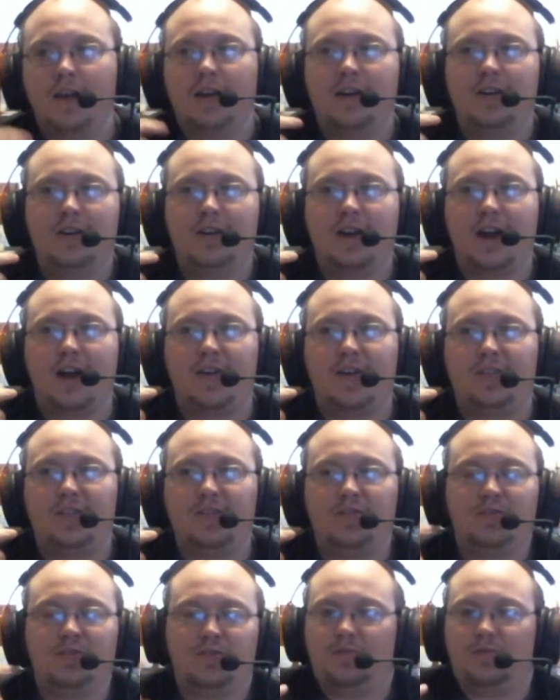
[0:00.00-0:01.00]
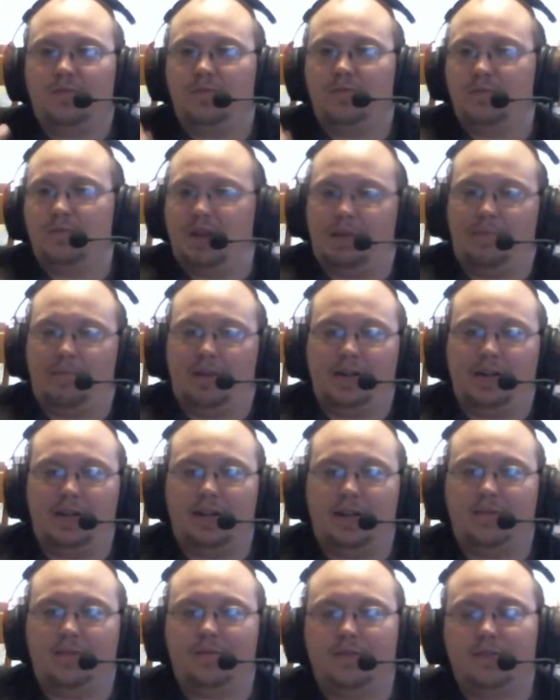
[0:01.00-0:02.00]
Now, I might
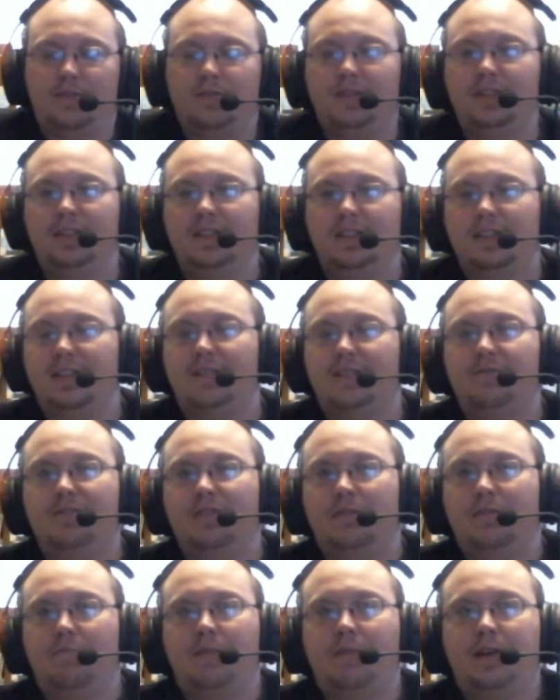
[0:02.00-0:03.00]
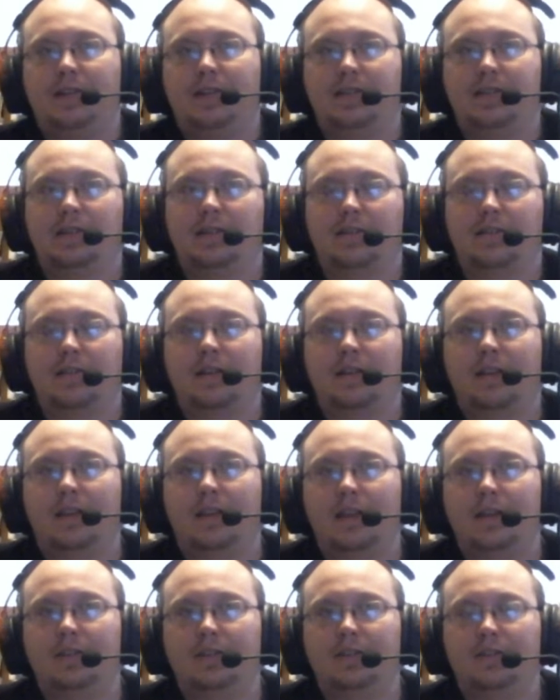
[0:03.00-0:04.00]
not have agreed that that was the best
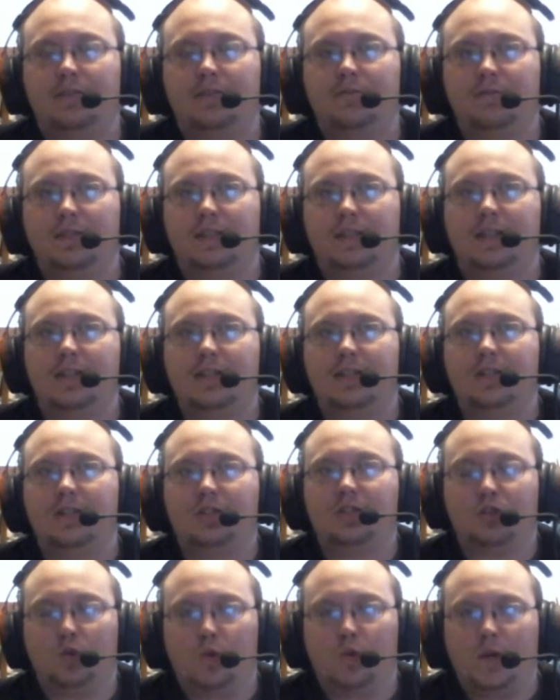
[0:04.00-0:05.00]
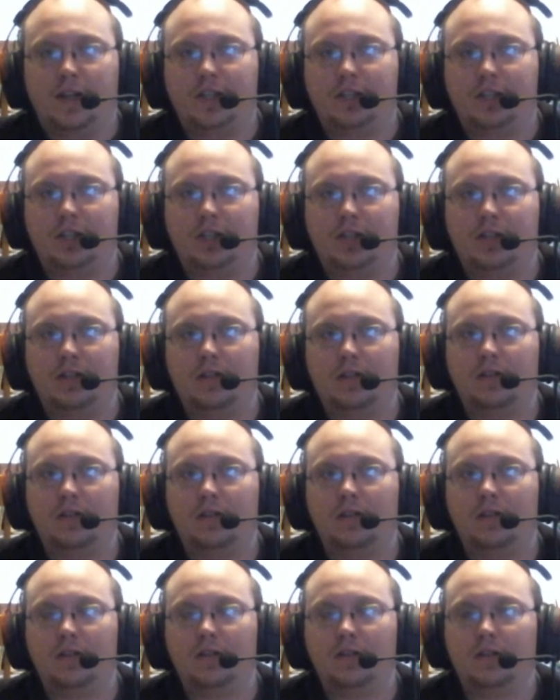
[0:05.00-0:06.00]
thing to do in that situation,
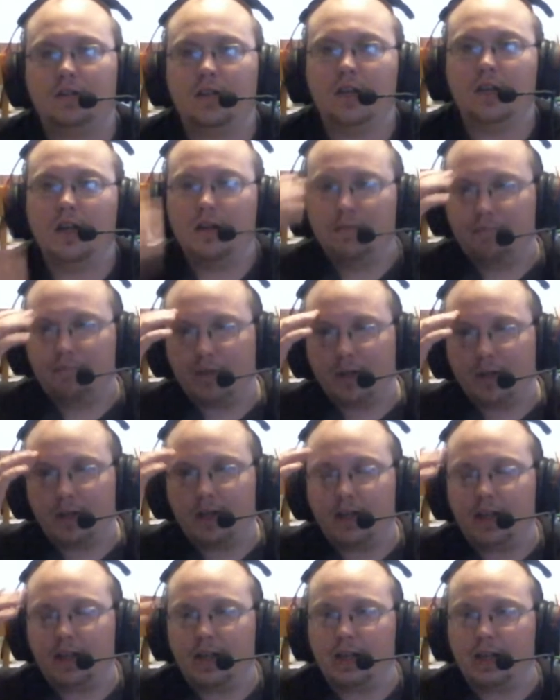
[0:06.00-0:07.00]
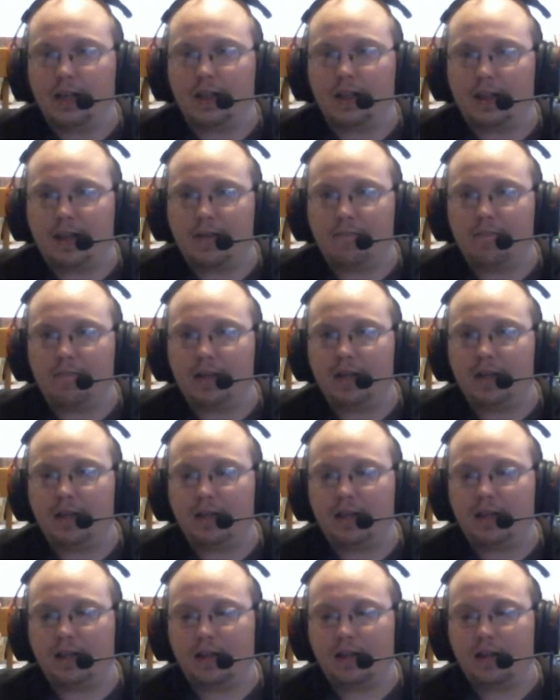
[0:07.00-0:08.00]
but it let me
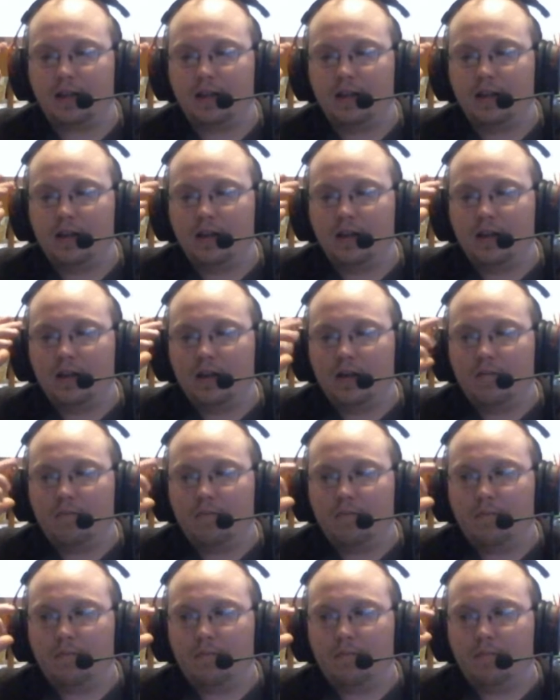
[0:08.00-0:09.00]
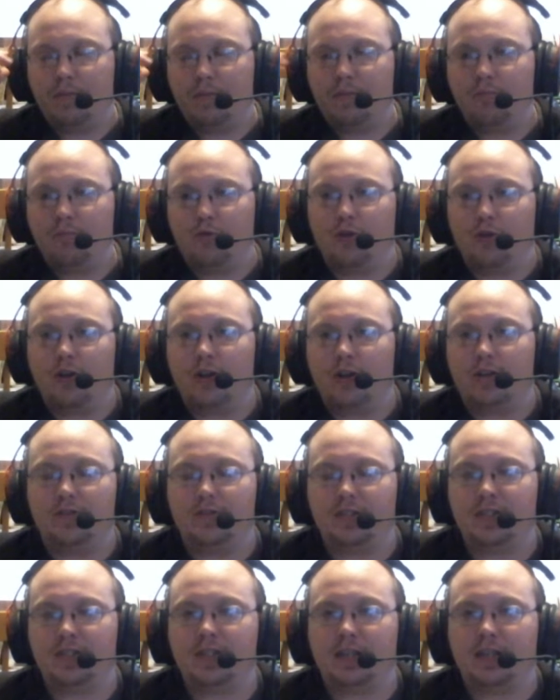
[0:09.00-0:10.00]
be more
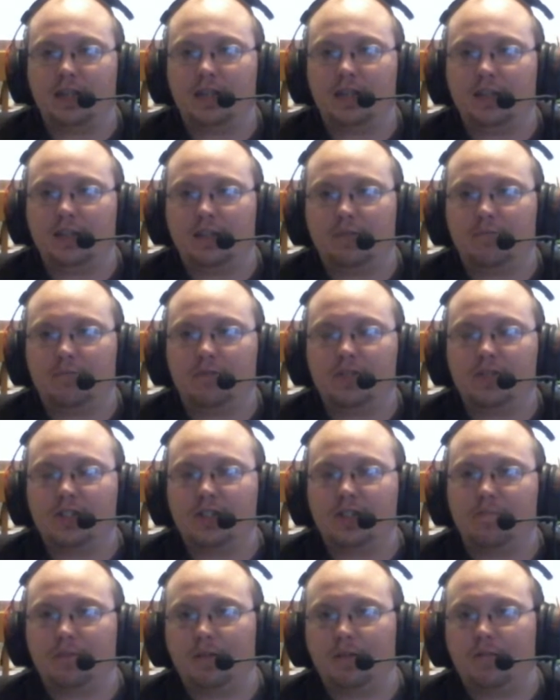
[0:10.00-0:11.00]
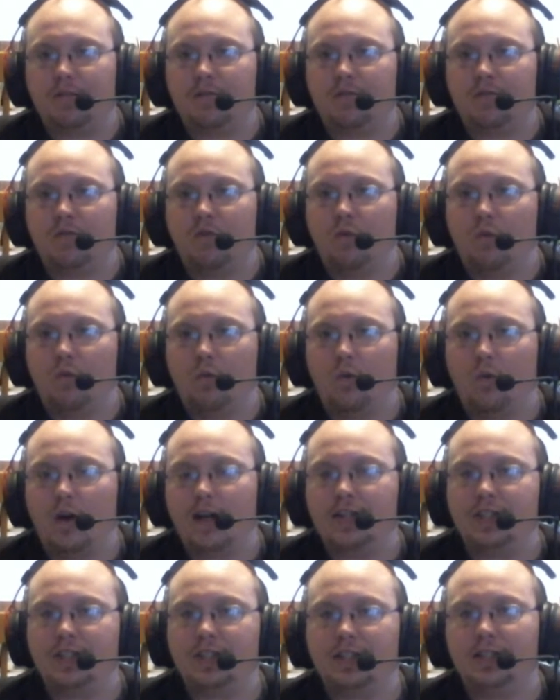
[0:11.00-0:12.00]
understanding and receptive of
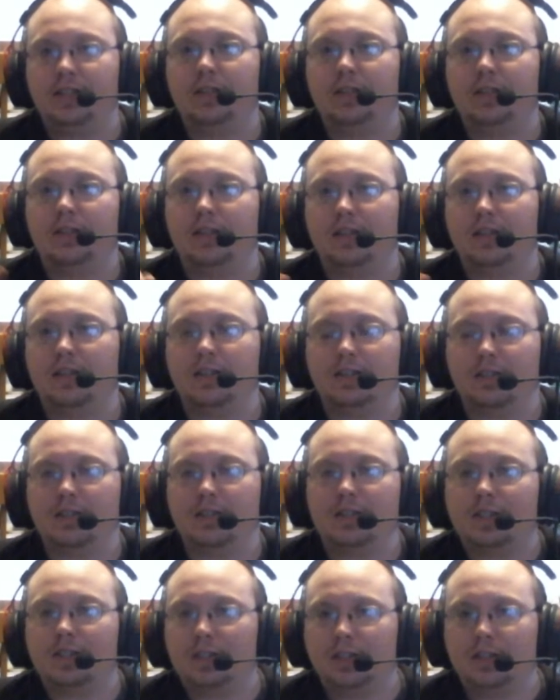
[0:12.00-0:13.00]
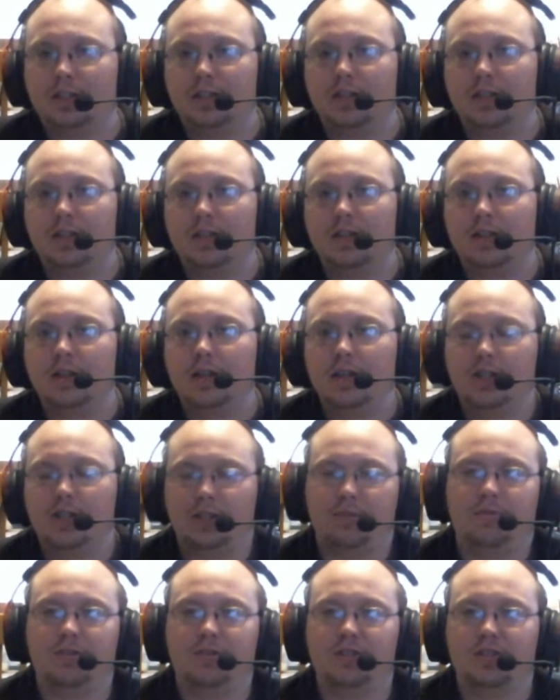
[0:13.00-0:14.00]
why she did the things that she did.
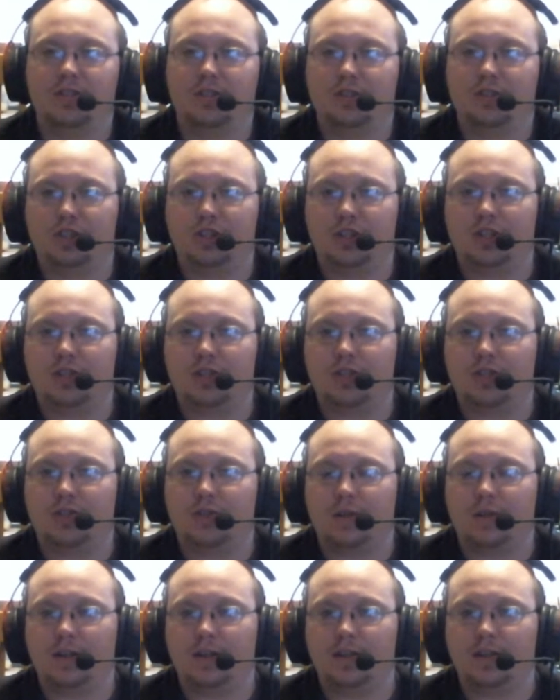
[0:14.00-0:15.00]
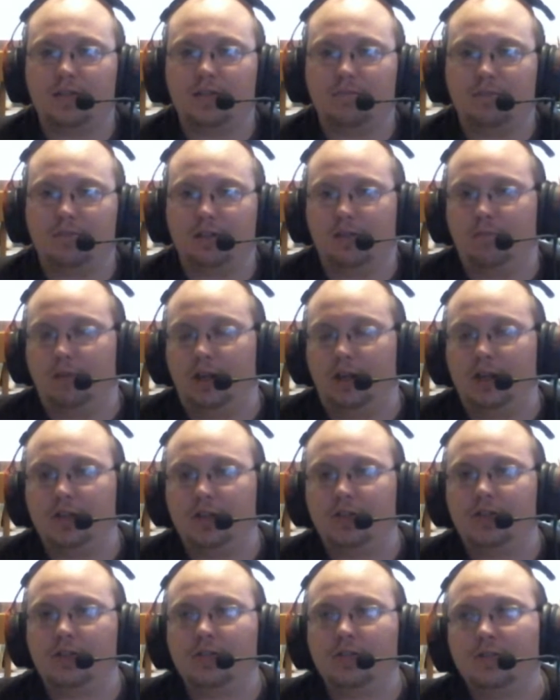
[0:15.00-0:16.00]
She wasn't just trying to be a
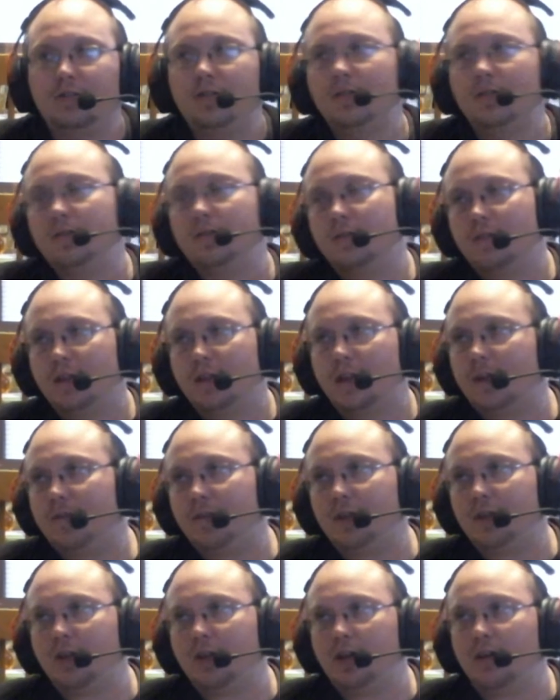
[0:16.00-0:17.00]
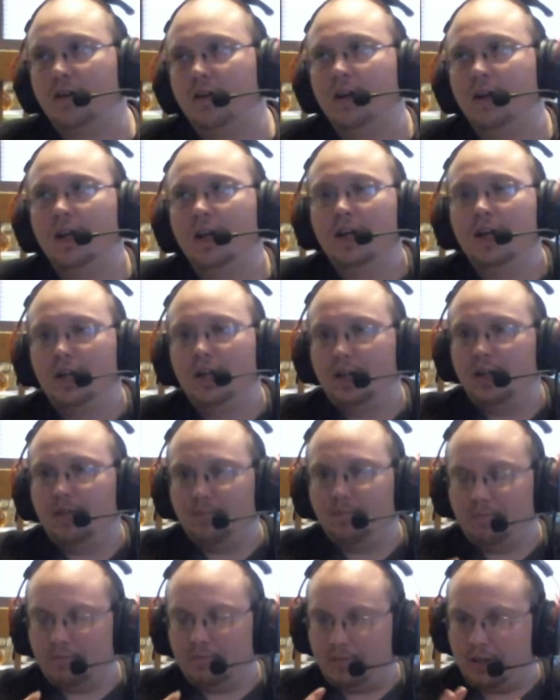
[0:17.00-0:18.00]
bitch. Even though
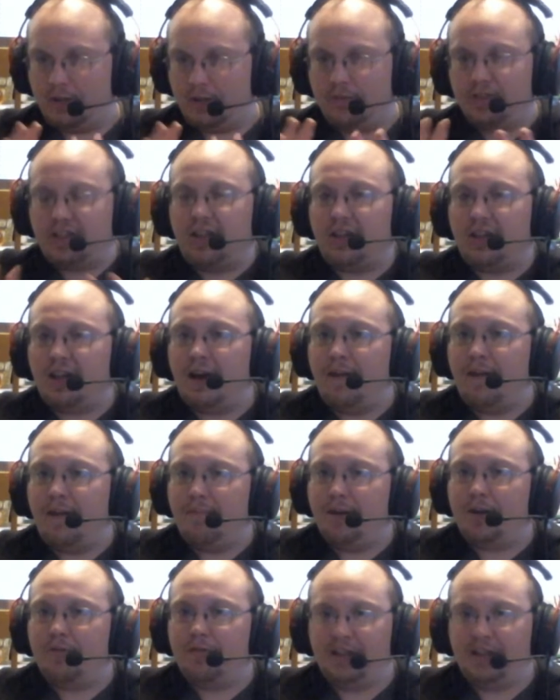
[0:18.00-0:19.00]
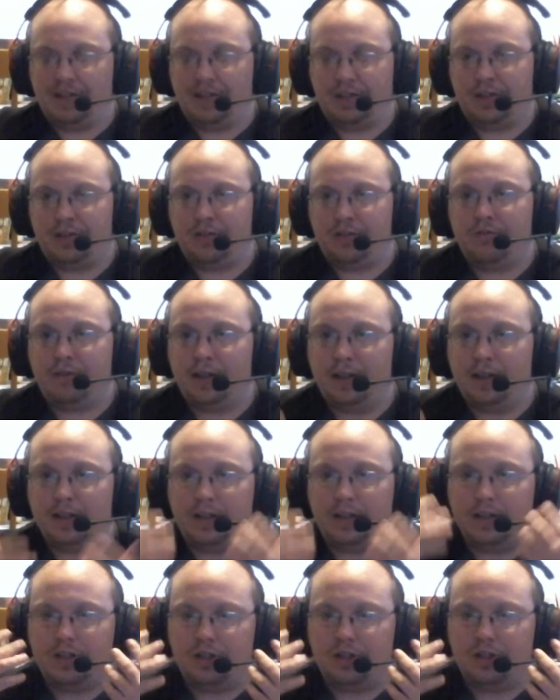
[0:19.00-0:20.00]
there was a lot better ways to do it,
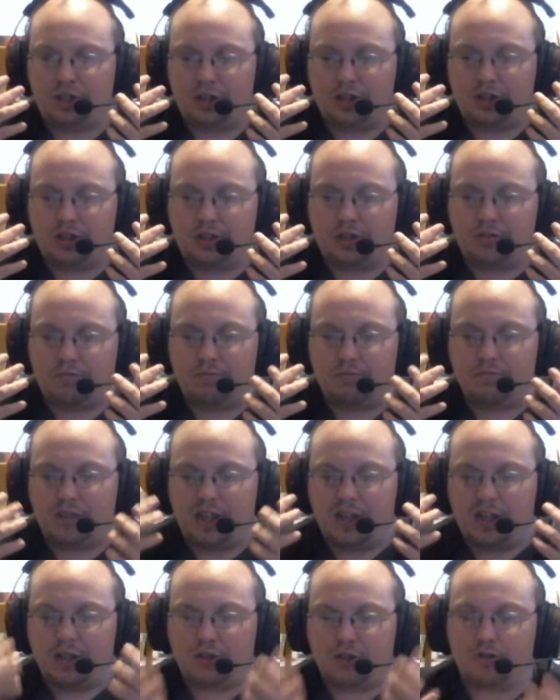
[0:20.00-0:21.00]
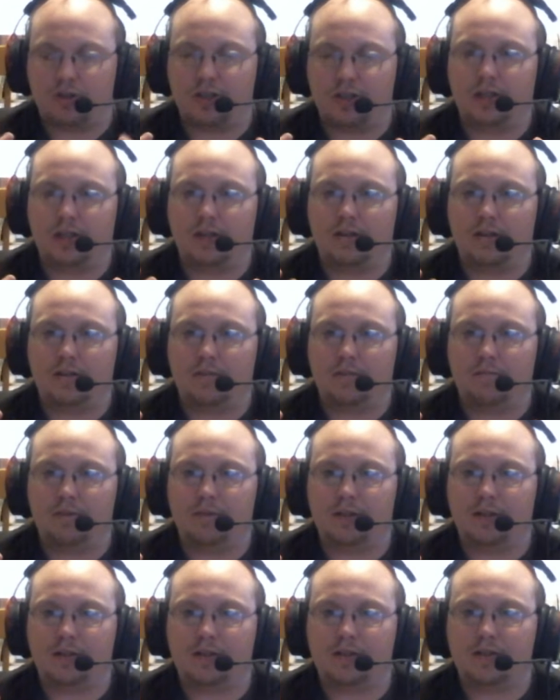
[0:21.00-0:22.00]
it's just interesting
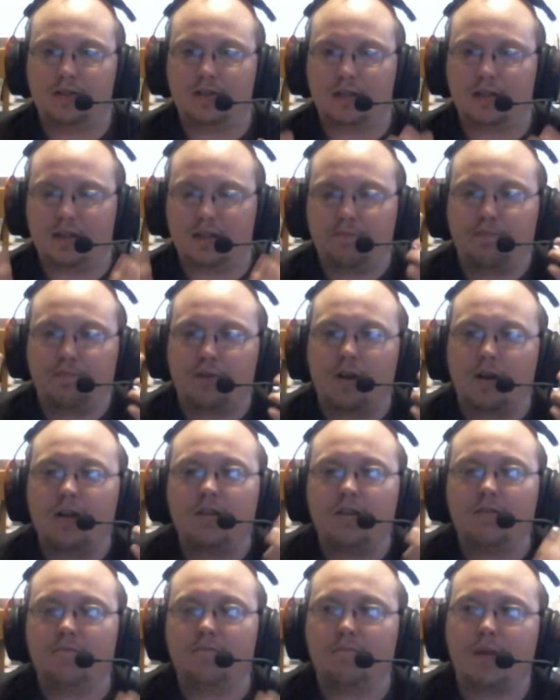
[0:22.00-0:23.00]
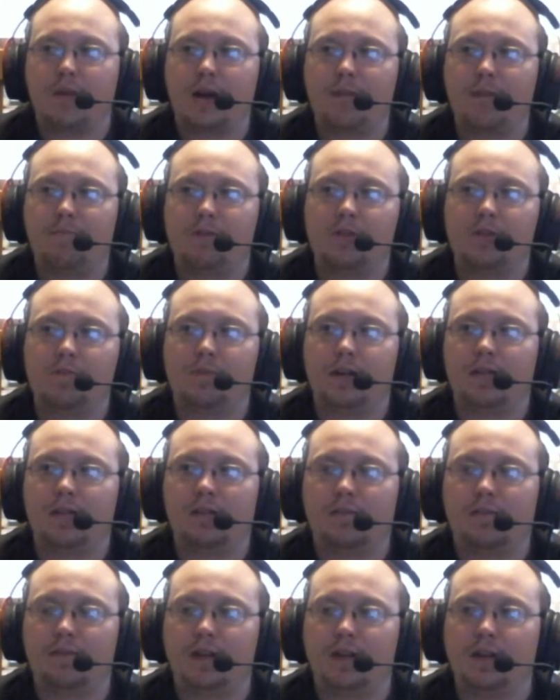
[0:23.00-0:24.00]
because it's broadened my
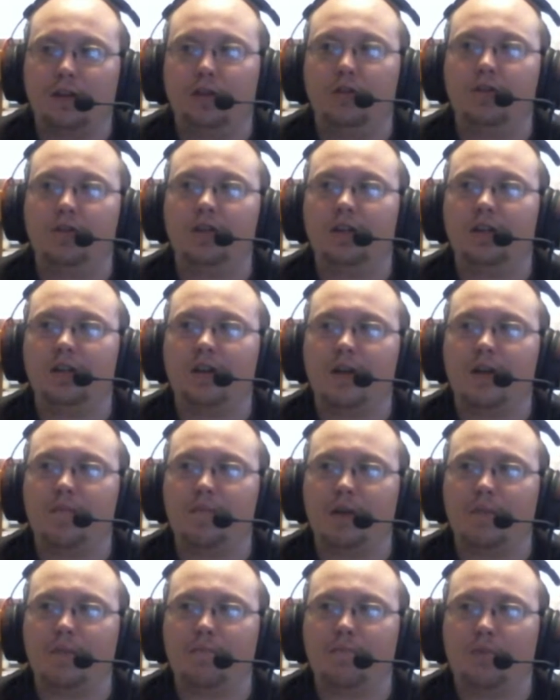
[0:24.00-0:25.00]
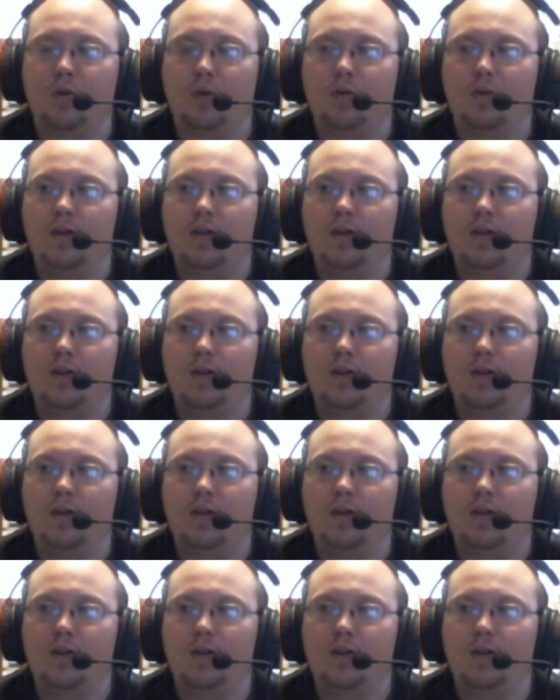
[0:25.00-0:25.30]
perspective at looking at people.